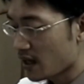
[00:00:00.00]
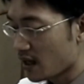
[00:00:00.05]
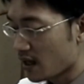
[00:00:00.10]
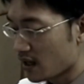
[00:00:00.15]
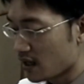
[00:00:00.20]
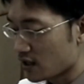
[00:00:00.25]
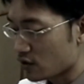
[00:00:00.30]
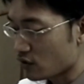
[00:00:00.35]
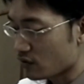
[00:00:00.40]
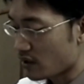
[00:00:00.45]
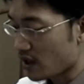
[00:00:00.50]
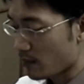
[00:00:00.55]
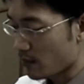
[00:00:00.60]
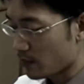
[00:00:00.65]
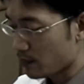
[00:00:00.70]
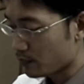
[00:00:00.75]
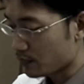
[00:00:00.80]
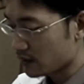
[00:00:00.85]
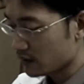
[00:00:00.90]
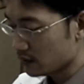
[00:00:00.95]
He's on
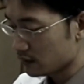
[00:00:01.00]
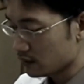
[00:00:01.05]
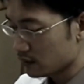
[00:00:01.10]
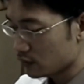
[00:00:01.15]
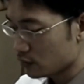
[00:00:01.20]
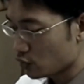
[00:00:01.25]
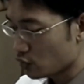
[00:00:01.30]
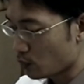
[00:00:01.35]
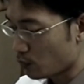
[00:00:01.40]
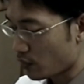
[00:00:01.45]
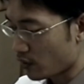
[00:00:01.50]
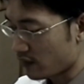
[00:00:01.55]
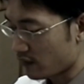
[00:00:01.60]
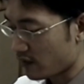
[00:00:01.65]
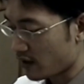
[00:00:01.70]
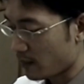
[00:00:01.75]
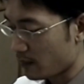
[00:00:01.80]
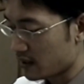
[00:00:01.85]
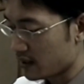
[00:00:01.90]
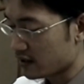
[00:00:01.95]
ramipril 2.5
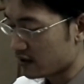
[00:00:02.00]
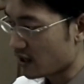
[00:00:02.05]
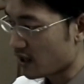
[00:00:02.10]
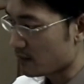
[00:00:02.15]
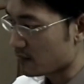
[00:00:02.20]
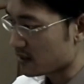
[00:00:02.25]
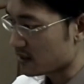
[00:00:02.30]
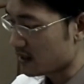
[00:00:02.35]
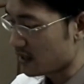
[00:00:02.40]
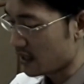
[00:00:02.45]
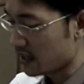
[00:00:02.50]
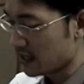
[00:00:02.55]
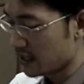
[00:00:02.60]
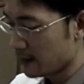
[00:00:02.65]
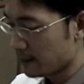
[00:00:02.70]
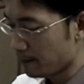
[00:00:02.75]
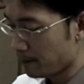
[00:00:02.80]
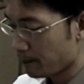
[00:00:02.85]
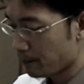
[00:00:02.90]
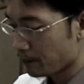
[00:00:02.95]
milligrams daily,
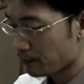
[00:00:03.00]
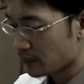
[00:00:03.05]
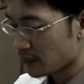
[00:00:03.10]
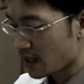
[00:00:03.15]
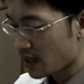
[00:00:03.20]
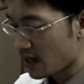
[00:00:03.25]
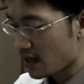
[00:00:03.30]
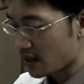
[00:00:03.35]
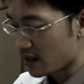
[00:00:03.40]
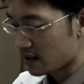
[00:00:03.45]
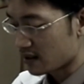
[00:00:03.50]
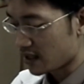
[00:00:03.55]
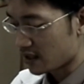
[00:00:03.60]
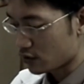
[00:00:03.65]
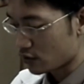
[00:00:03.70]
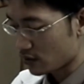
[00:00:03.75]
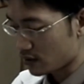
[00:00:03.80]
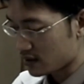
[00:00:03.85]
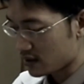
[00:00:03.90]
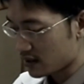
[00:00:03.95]

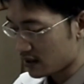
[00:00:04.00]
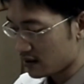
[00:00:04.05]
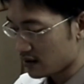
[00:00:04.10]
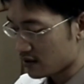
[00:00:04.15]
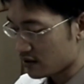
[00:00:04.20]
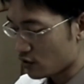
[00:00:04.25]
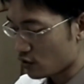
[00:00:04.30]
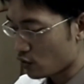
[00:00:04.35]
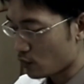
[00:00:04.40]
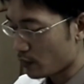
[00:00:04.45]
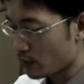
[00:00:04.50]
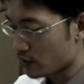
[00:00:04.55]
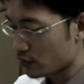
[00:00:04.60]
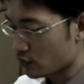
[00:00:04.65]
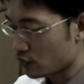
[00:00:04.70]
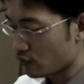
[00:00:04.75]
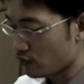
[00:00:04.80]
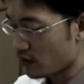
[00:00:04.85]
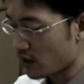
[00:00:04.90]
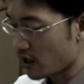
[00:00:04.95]
digoxin
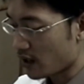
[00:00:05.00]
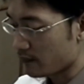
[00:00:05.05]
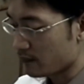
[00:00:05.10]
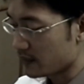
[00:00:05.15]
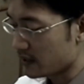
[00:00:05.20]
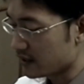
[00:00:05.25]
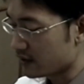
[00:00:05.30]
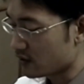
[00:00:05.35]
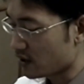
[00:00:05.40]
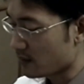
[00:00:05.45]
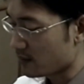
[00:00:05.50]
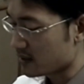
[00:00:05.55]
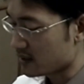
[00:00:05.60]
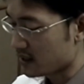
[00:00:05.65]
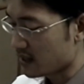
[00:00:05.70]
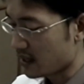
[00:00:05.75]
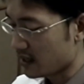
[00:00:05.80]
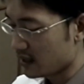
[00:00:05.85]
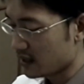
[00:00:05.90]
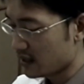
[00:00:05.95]
0.25 milligrams
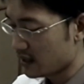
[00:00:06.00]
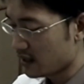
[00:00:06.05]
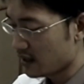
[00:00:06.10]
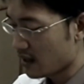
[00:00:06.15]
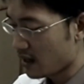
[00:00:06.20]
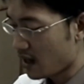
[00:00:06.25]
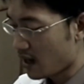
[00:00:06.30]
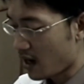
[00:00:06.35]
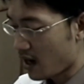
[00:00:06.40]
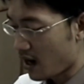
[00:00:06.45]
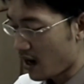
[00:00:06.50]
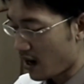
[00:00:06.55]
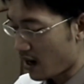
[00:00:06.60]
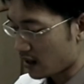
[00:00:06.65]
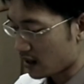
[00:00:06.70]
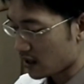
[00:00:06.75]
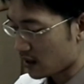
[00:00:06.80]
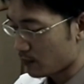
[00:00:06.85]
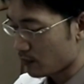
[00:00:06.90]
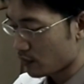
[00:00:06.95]
daily,
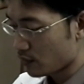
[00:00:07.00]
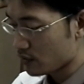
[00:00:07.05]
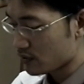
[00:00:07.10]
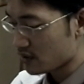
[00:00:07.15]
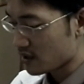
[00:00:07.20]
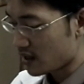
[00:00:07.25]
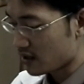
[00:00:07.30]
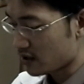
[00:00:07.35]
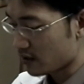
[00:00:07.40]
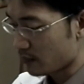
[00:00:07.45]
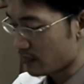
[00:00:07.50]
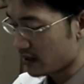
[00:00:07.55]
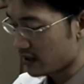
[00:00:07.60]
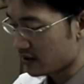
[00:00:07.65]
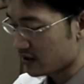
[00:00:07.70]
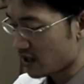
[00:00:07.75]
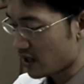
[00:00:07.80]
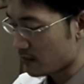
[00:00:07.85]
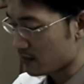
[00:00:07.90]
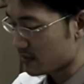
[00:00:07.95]
arcabose 100
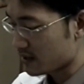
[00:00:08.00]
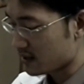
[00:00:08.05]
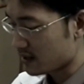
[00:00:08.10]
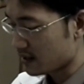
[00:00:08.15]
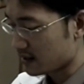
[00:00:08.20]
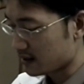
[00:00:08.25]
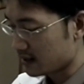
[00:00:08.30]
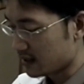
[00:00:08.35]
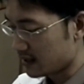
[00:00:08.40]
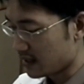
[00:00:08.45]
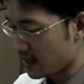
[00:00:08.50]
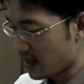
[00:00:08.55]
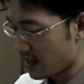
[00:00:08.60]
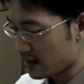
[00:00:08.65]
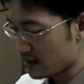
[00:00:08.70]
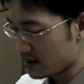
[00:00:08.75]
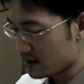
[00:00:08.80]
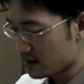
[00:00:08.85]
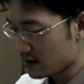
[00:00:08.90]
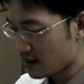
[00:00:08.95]
milligrams
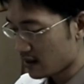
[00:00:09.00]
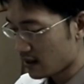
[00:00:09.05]
TDS,